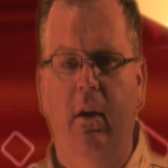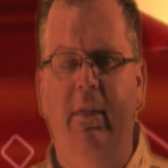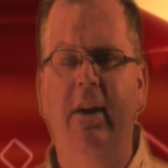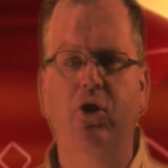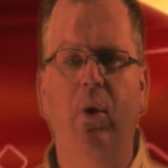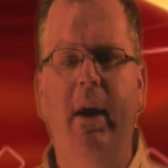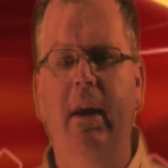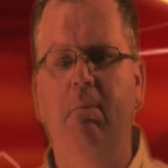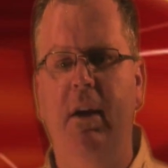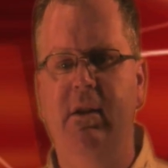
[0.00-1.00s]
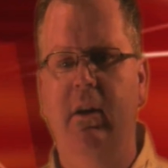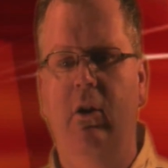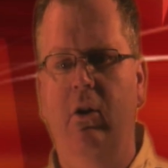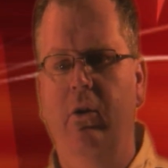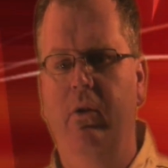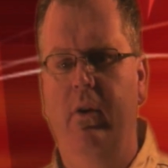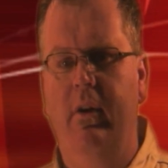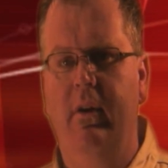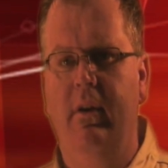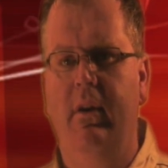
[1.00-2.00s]
That training must include
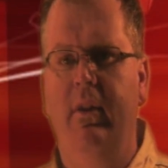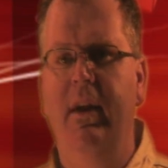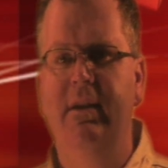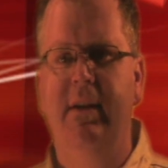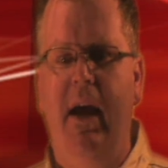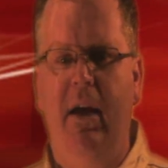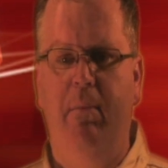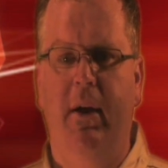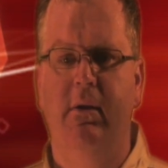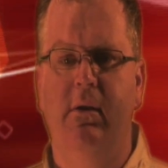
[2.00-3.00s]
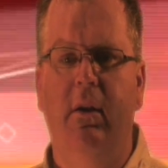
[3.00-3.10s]
these topics: